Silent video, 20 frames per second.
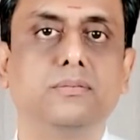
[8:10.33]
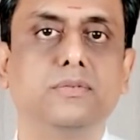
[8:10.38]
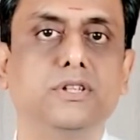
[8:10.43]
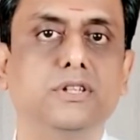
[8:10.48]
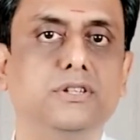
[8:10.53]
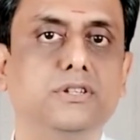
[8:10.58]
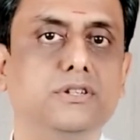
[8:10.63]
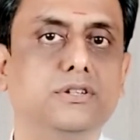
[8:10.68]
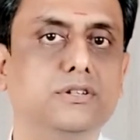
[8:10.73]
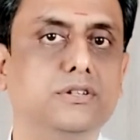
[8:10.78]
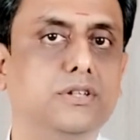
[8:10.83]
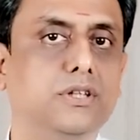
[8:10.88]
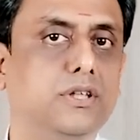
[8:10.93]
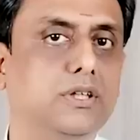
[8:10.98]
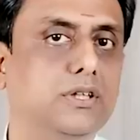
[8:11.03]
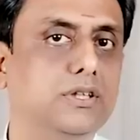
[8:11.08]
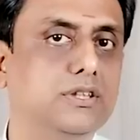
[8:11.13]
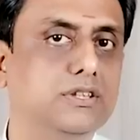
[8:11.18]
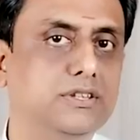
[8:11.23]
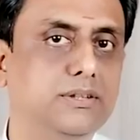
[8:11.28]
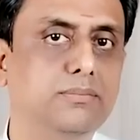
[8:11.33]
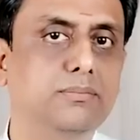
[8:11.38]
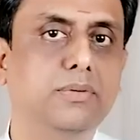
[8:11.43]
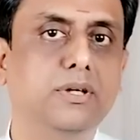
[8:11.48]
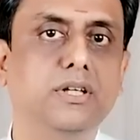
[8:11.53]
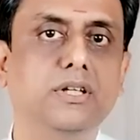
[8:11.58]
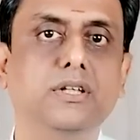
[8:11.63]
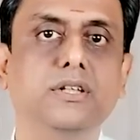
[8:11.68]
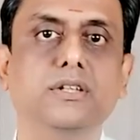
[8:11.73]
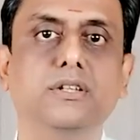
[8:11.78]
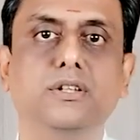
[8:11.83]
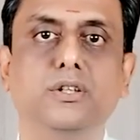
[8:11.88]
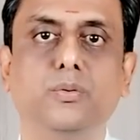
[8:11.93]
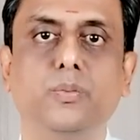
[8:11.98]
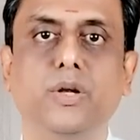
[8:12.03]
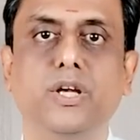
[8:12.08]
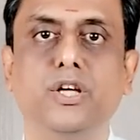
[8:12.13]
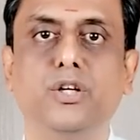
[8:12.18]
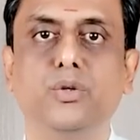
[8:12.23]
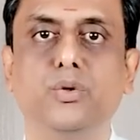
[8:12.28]
this December, the
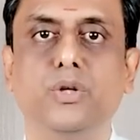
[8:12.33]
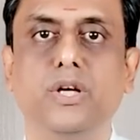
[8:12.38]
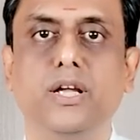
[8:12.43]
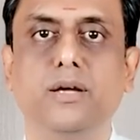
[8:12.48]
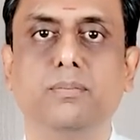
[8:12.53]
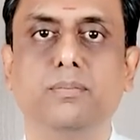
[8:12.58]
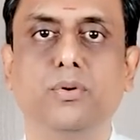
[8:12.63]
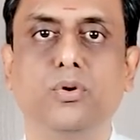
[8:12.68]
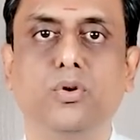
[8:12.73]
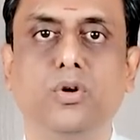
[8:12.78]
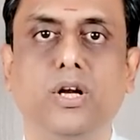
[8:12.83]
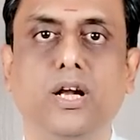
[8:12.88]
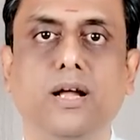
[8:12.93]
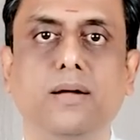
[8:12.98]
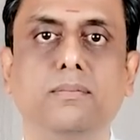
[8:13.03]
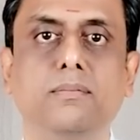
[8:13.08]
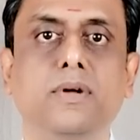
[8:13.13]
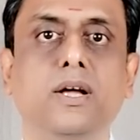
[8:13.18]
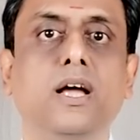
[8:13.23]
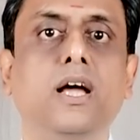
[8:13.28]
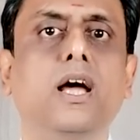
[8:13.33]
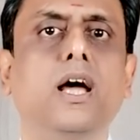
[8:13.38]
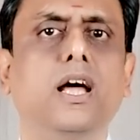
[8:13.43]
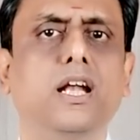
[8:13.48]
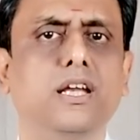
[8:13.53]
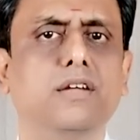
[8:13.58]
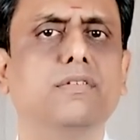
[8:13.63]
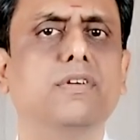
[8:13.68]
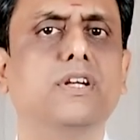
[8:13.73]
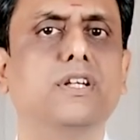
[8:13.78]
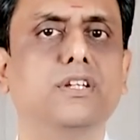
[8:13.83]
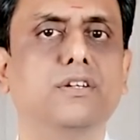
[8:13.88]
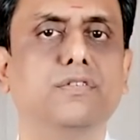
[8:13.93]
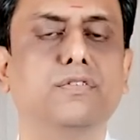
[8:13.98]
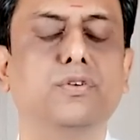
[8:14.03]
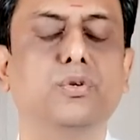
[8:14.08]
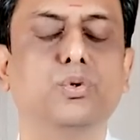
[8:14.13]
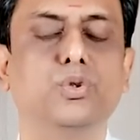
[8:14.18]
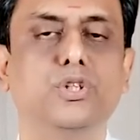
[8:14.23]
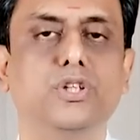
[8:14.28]
22-day program, and even in the
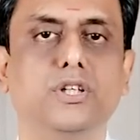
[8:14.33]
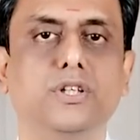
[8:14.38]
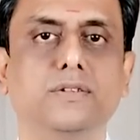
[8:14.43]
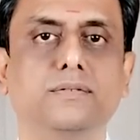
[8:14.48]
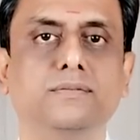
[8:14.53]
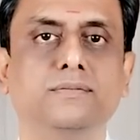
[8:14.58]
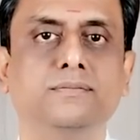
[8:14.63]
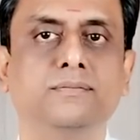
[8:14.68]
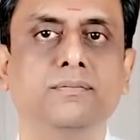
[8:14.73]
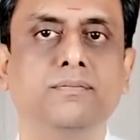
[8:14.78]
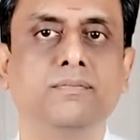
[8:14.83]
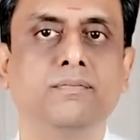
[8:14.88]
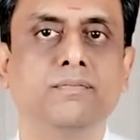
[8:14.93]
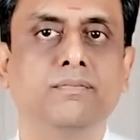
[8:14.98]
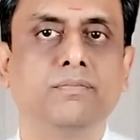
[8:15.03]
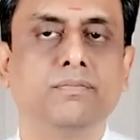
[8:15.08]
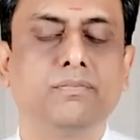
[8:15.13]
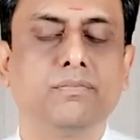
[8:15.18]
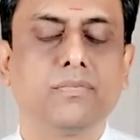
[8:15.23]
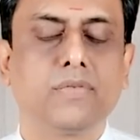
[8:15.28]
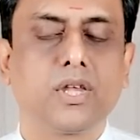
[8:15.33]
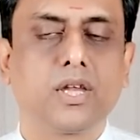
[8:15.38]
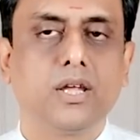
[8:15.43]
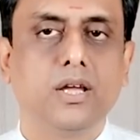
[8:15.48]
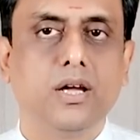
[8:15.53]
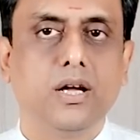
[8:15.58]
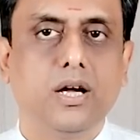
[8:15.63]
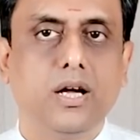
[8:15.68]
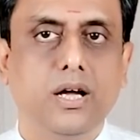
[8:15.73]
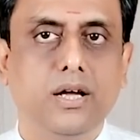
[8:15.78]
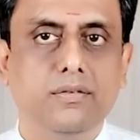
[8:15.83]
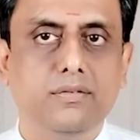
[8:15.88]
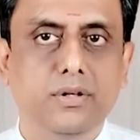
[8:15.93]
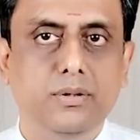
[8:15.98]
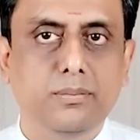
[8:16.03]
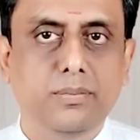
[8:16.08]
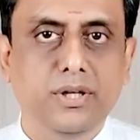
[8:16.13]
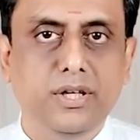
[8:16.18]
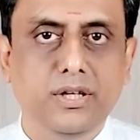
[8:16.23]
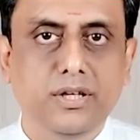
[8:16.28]
future, I
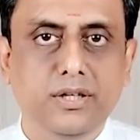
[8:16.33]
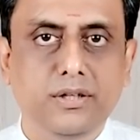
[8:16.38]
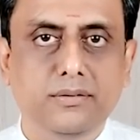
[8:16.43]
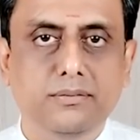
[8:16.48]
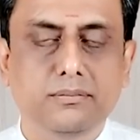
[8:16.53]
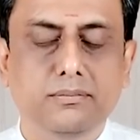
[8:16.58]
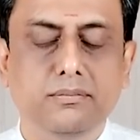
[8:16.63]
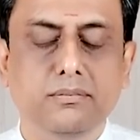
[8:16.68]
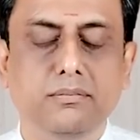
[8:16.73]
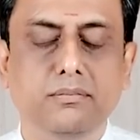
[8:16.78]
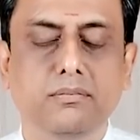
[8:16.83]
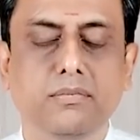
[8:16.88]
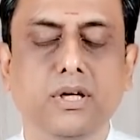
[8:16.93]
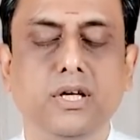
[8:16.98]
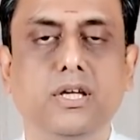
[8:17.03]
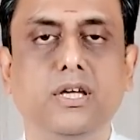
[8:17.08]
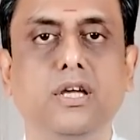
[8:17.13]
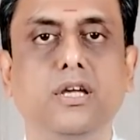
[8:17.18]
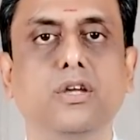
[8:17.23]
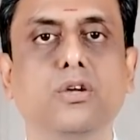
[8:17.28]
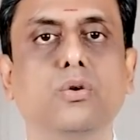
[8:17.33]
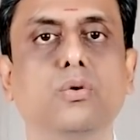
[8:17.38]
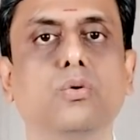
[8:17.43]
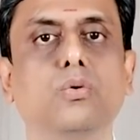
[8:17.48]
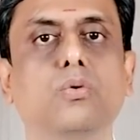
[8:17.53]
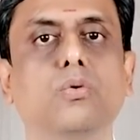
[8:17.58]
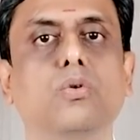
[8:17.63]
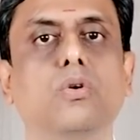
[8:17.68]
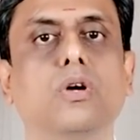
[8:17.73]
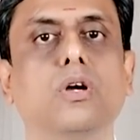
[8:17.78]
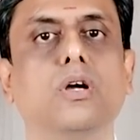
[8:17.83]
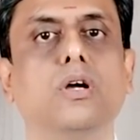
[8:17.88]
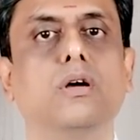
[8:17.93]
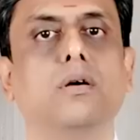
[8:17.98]
will be making you